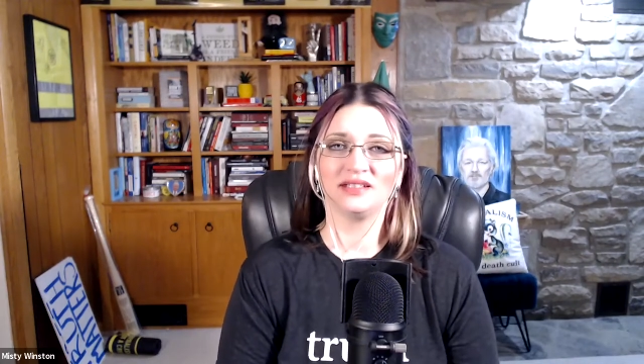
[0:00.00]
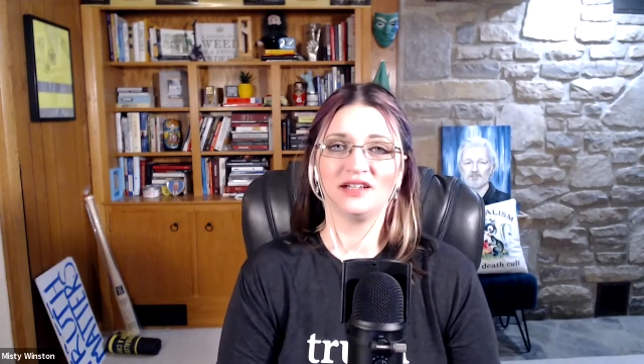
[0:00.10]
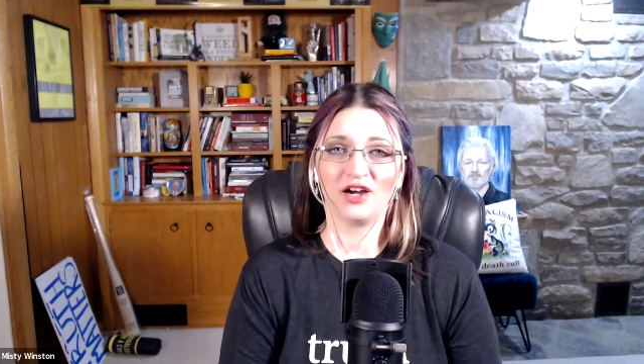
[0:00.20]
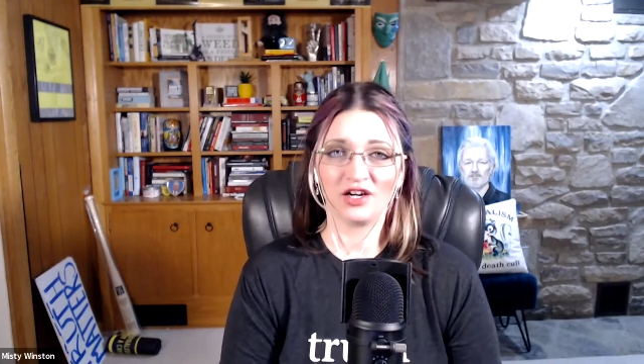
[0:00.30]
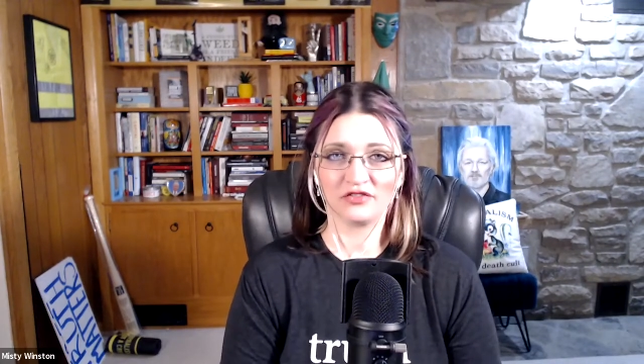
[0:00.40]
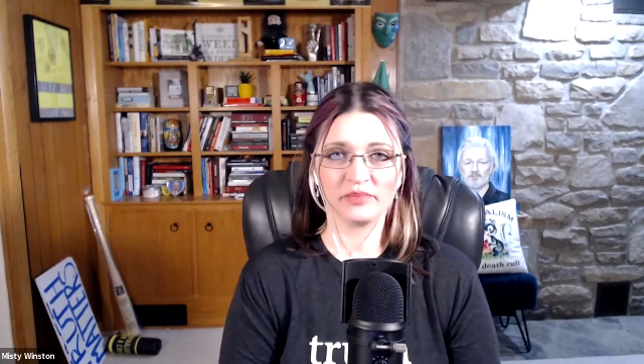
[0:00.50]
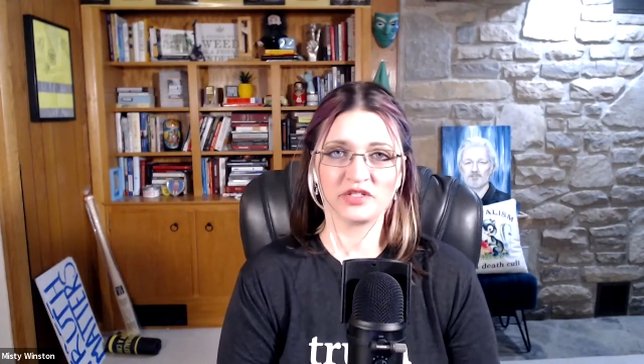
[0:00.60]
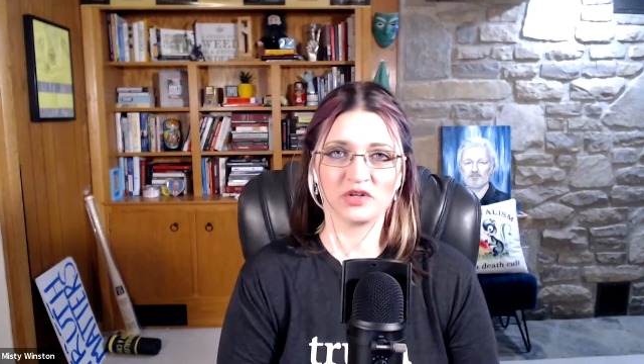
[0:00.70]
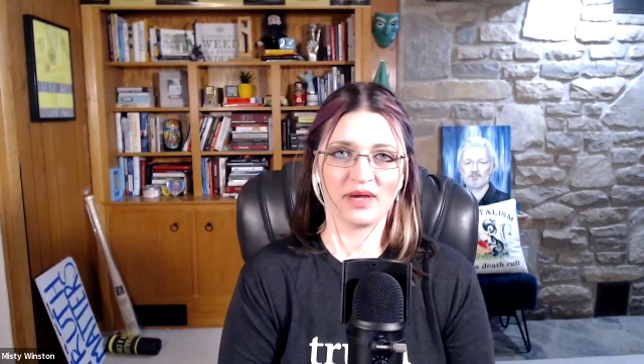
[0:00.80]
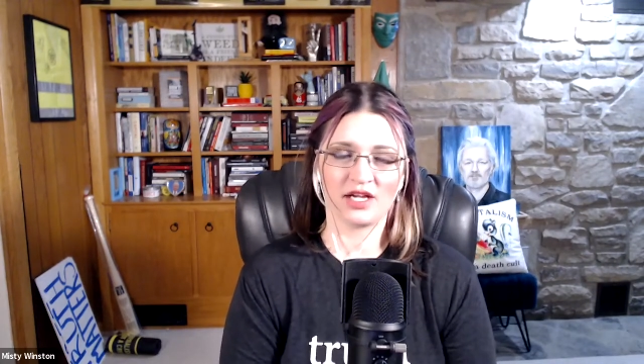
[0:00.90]
hard for me
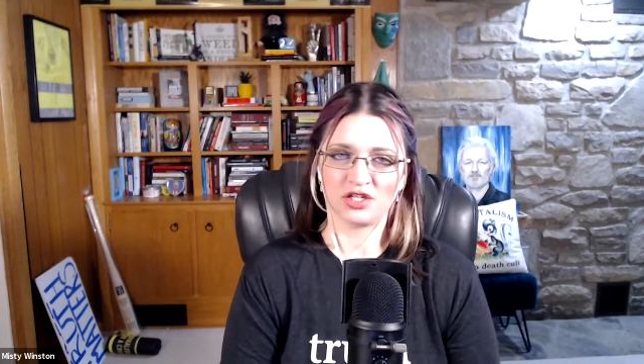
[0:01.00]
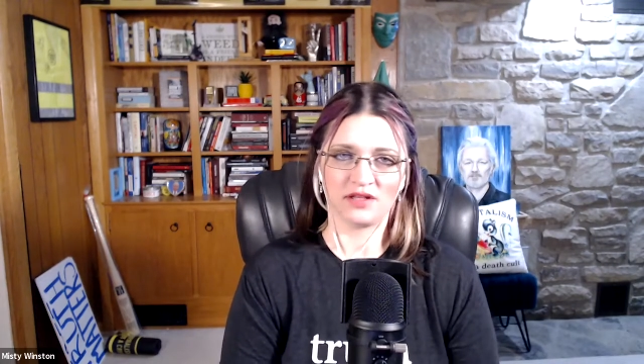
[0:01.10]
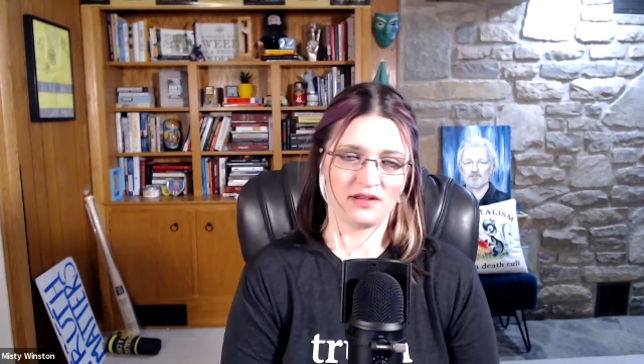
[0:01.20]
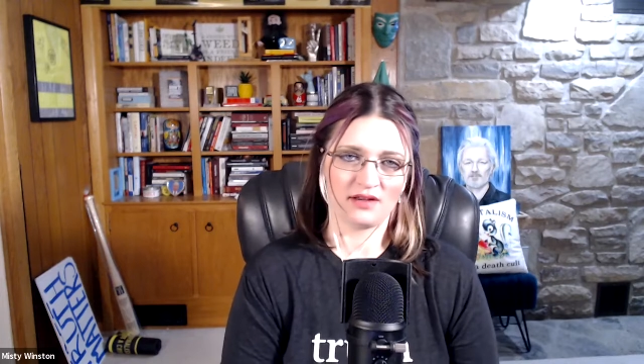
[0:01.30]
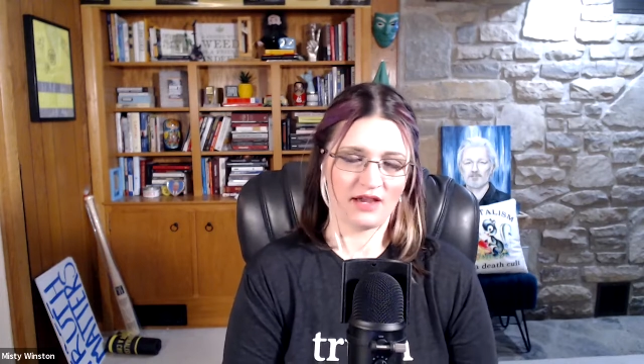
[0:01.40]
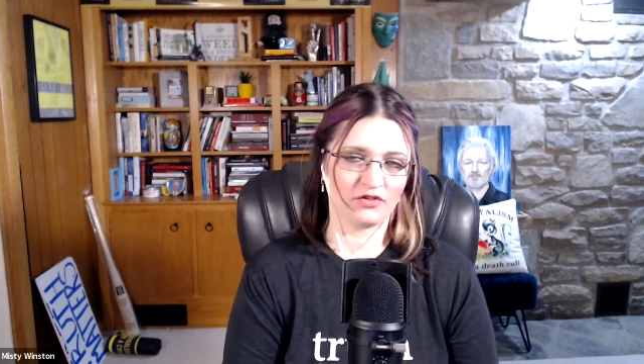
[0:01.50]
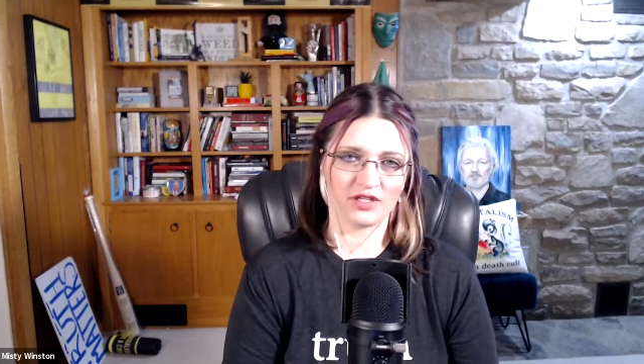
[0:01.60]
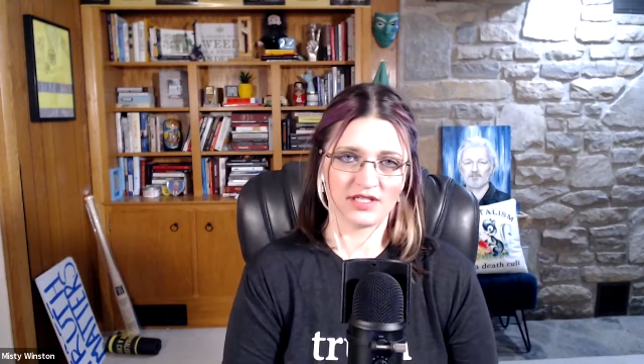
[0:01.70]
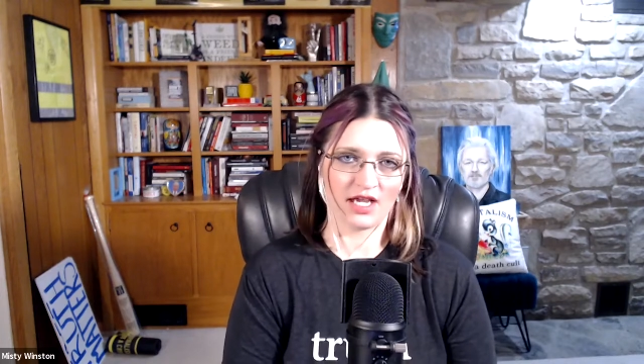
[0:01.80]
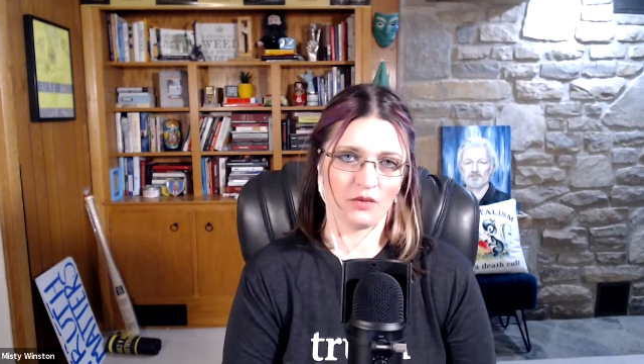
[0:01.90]
to imagine ever a
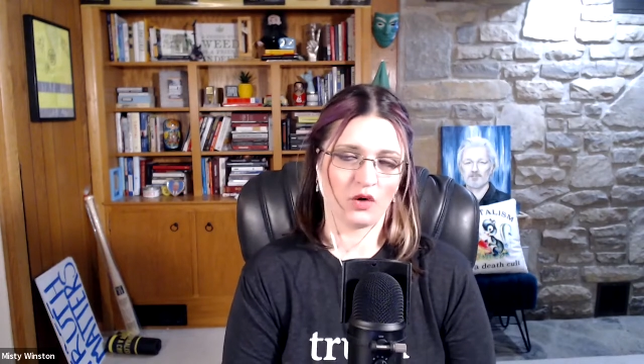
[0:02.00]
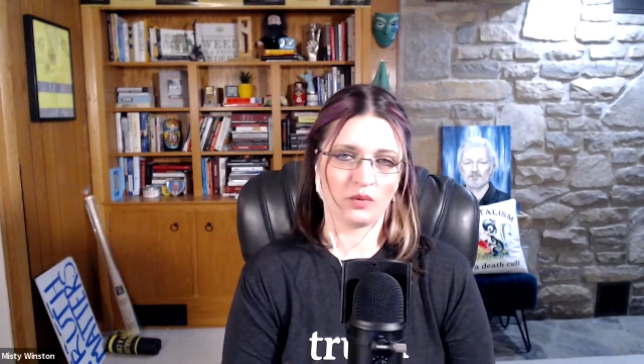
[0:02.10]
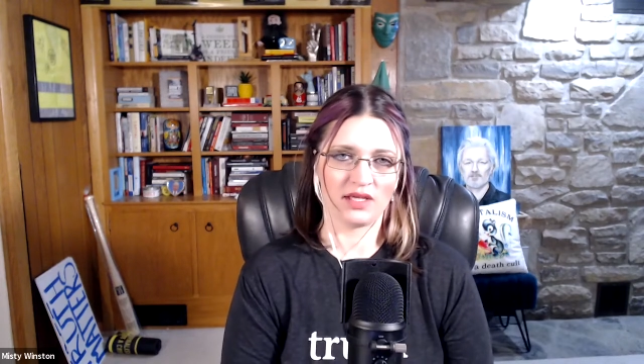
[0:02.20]
time where we